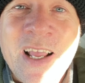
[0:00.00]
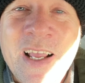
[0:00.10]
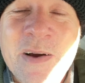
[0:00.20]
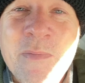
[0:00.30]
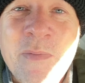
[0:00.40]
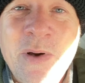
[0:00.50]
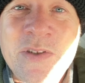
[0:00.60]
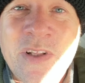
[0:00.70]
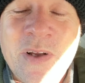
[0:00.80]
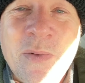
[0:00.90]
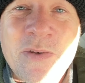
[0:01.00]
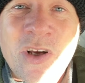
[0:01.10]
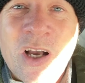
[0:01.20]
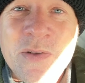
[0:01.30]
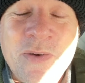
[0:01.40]
most of them are
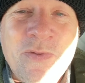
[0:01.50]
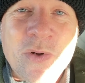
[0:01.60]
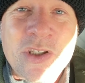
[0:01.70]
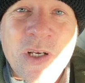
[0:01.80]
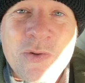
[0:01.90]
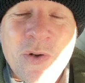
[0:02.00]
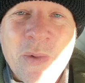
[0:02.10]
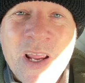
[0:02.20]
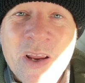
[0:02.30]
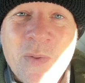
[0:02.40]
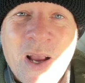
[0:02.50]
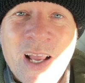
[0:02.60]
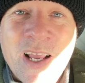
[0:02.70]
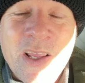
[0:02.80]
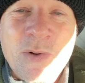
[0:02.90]
times before social media where
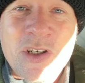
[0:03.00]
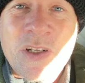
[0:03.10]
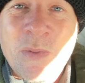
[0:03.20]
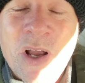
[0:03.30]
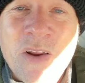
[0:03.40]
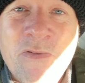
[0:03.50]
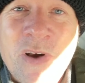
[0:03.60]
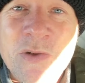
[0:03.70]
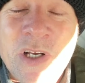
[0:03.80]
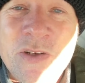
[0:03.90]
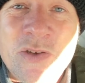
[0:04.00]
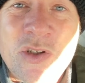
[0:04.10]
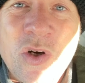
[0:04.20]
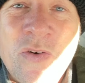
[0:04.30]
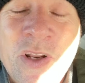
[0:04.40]
you were just uploading photos and
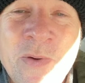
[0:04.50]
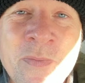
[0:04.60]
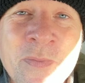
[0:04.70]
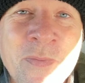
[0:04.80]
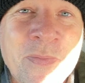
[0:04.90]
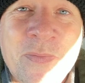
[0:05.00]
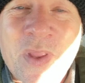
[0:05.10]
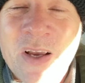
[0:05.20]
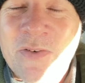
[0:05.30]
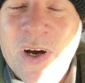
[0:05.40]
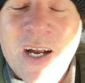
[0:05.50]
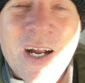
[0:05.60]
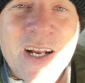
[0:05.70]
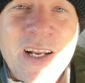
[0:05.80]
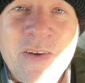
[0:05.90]
storing them. I've got
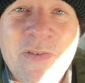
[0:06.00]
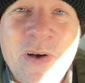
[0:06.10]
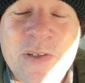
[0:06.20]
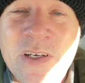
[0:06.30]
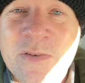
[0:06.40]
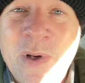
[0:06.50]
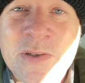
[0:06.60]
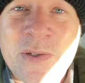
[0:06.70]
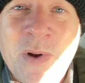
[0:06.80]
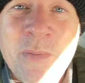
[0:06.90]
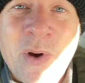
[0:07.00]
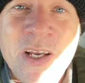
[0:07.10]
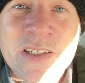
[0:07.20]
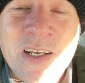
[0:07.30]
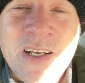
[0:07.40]
hardly any photos of most of my bikes,
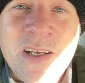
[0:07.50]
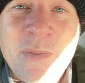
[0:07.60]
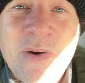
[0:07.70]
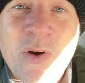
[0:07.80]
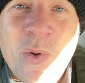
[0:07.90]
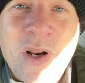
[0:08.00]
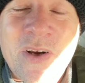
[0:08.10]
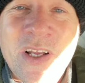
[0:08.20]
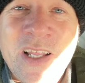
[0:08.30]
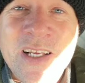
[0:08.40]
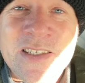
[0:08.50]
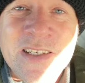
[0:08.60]
but have a quick look at these.